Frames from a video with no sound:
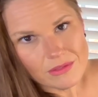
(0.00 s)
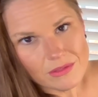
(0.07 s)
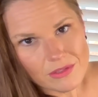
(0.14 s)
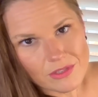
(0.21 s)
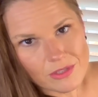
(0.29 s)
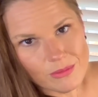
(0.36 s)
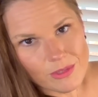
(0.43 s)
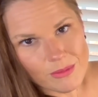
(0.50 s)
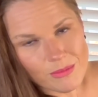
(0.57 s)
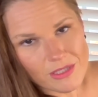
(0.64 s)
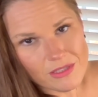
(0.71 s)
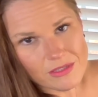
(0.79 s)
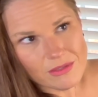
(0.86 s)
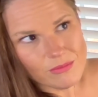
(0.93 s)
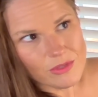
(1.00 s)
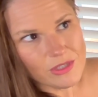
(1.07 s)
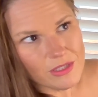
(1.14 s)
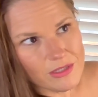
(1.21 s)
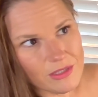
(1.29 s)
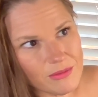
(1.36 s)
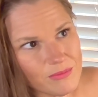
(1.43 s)
It's too many miles. We're
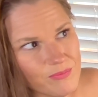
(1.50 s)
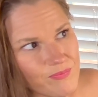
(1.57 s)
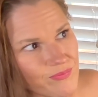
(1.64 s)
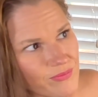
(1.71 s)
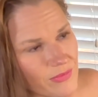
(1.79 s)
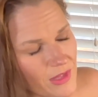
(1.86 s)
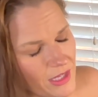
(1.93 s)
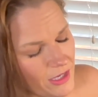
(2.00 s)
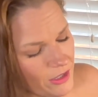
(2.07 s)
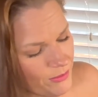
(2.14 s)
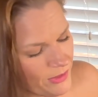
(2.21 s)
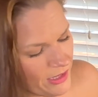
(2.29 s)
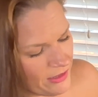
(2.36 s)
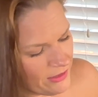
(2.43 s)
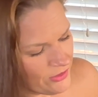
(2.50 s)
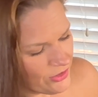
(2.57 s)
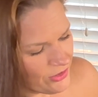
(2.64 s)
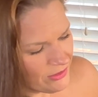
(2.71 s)
talking air mileage,